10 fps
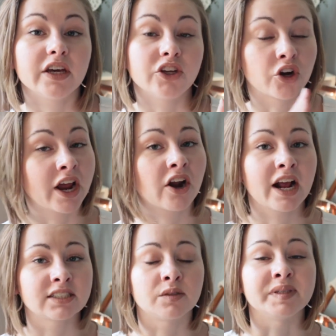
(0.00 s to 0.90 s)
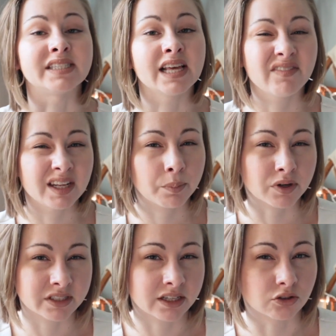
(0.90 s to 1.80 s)
your hair has to be
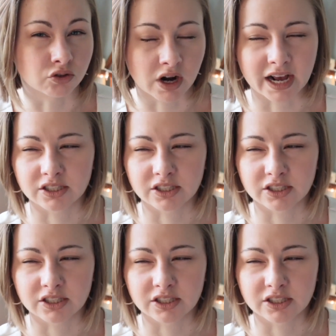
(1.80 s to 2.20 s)
70% dry.